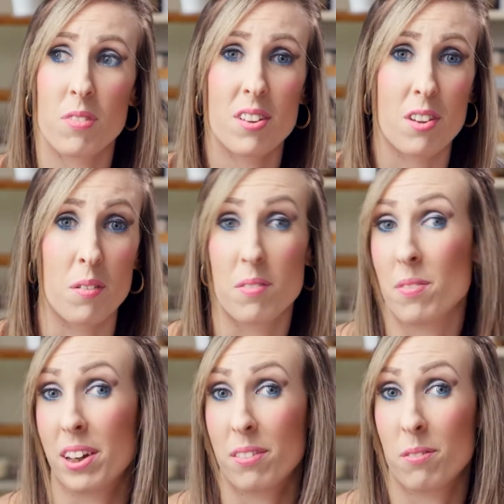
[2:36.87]
so
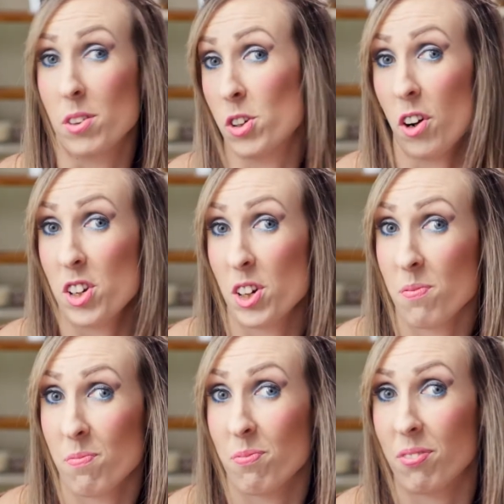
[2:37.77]
we tried it,
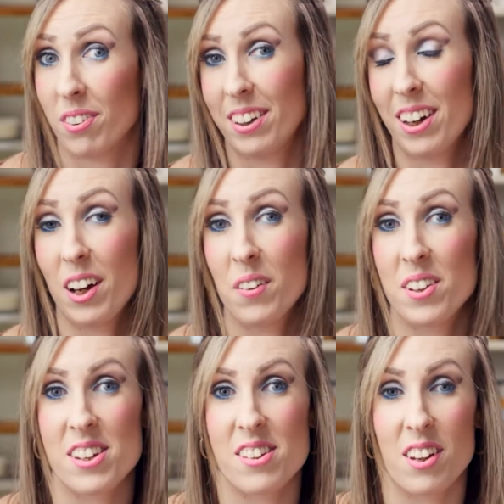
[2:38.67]
you know,
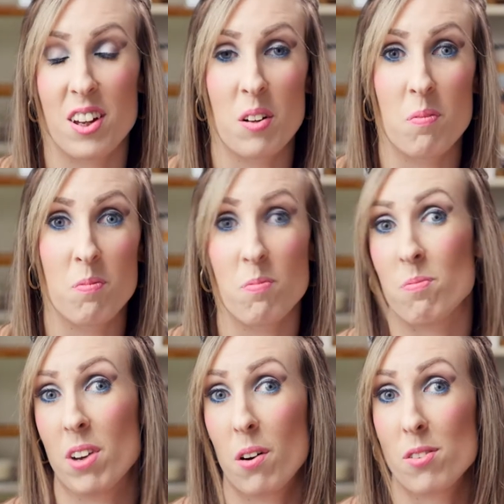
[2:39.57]
and
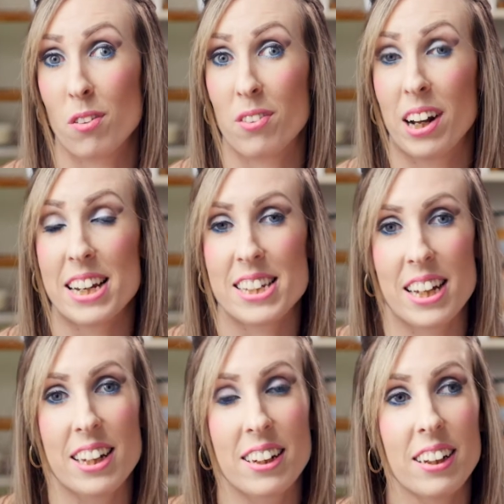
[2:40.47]
when I was
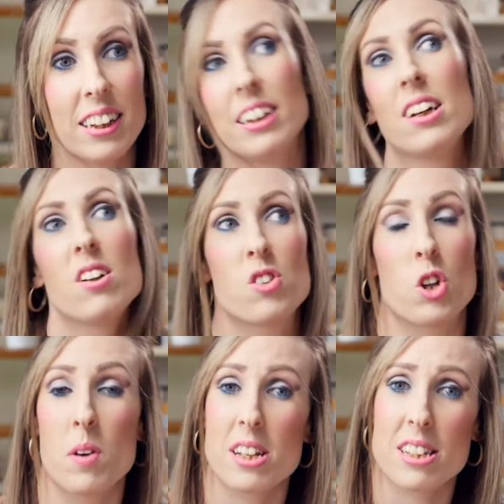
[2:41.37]
ovulating, and 2
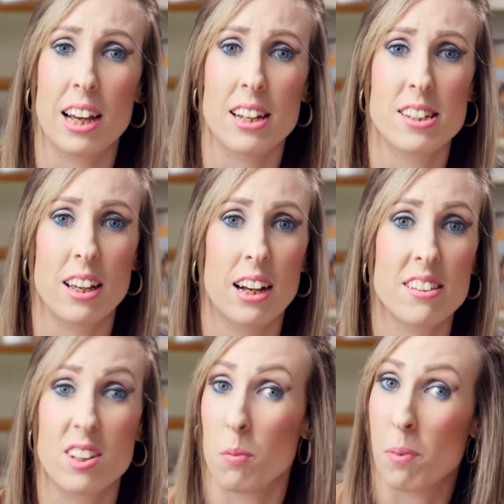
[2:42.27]
weeks later I
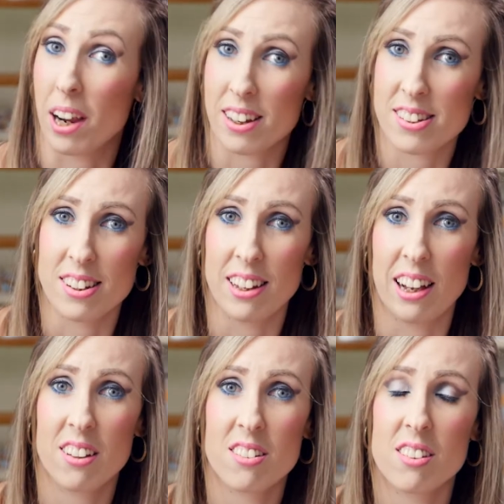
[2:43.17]
did a pregnancy
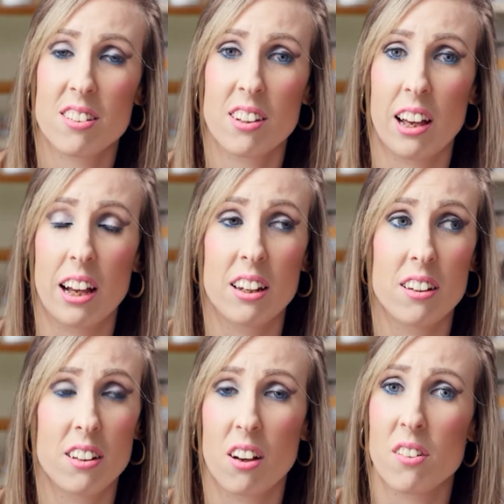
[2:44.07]
test,
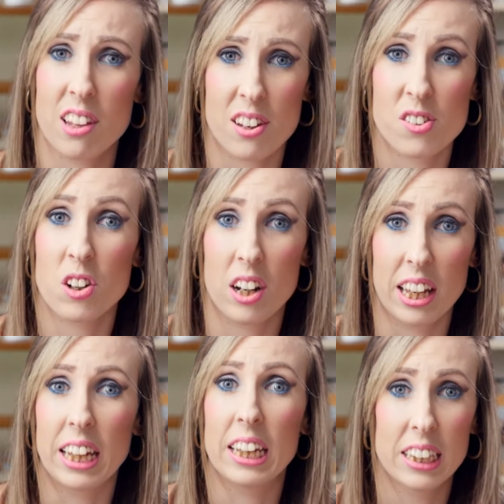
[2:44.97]
and
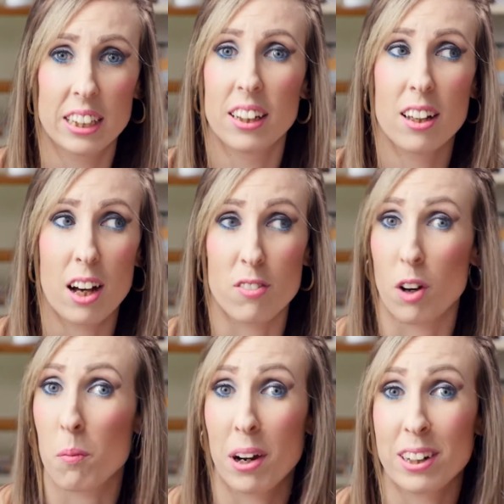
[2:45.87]
I
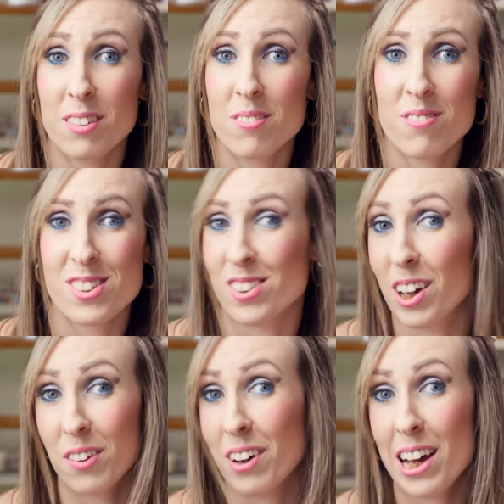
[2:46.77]
fell pregnant straight
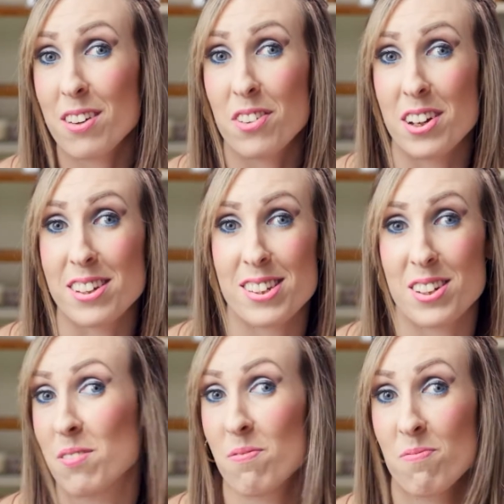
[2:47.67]
away, first
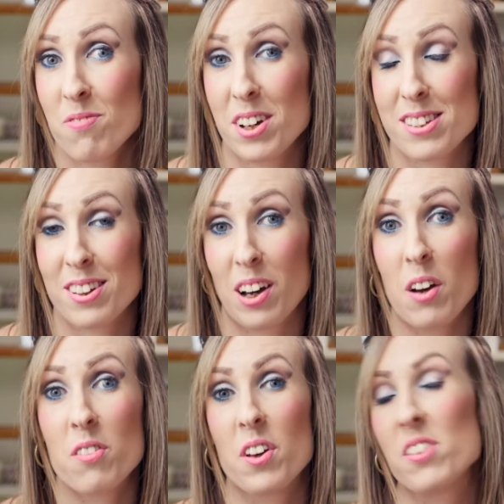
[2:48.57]
go
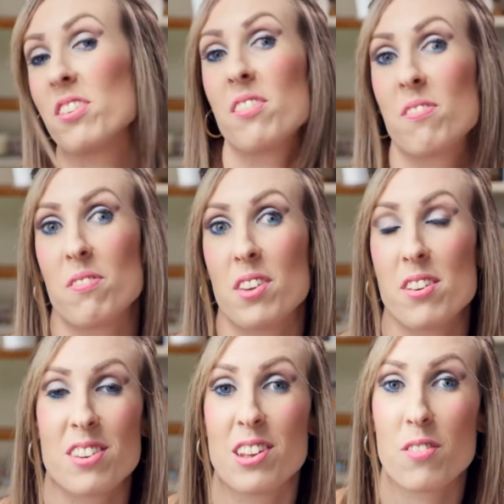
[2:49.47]
of using
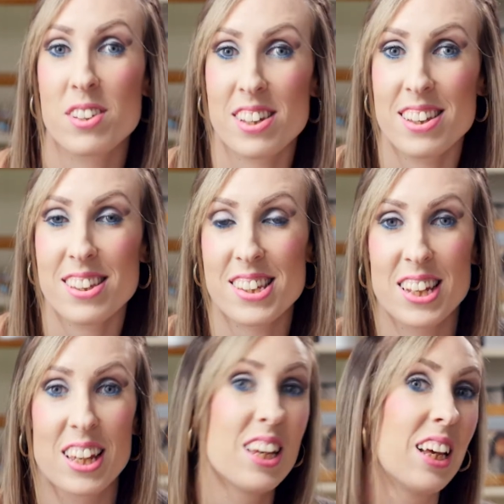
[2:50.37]
the OvuSense.
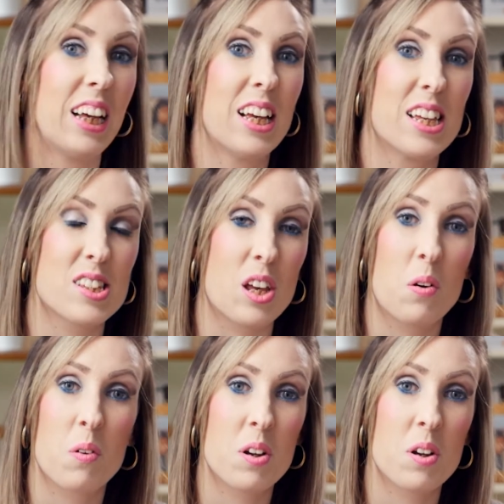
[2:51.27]
So,